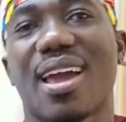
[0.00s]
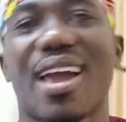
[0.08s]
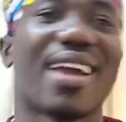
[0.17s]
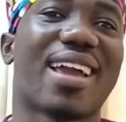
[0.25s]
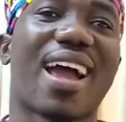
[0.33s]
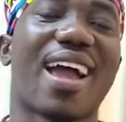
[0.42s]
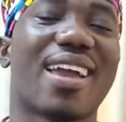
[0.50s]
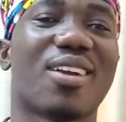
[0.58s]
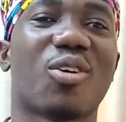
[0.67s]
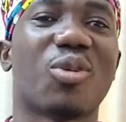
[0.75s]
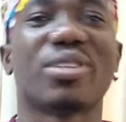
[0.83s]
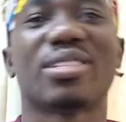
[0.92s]
I
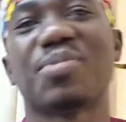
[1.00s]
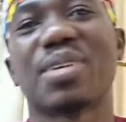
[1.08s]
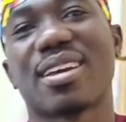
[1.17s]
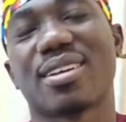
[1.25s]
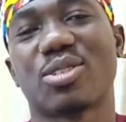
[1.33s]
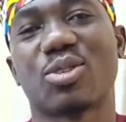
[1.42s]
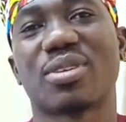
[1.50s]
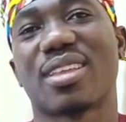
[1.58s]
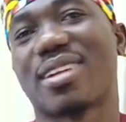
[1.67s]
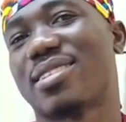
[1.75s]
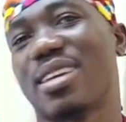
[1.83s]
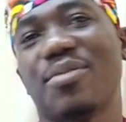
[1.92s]
always make a joke
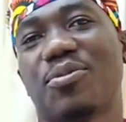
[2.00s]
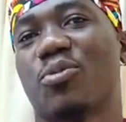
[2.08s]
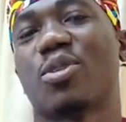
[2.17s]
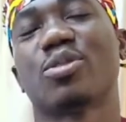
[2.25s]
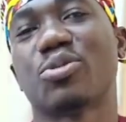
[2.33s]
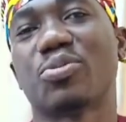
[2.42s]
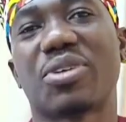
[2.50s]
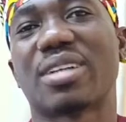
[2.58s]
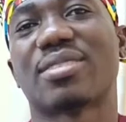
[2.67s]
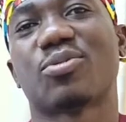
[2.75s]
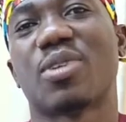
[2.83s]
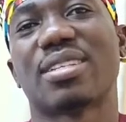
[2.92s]
that if you want to
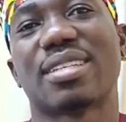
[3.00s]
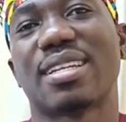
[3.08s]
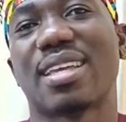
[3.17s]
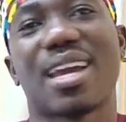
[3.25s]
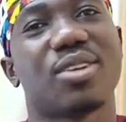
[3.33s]
brush once a day,